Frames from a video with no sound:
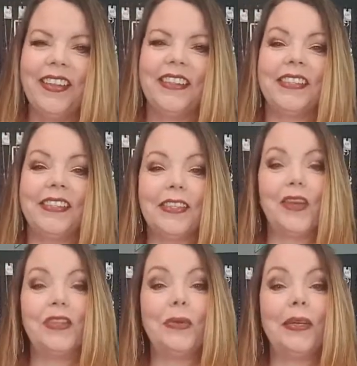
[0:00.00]
This is how
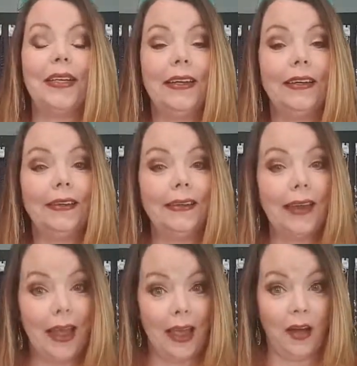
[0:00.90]
I do it
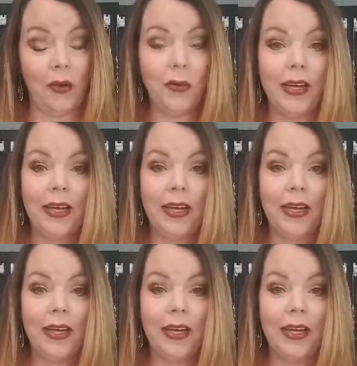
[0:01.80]
now.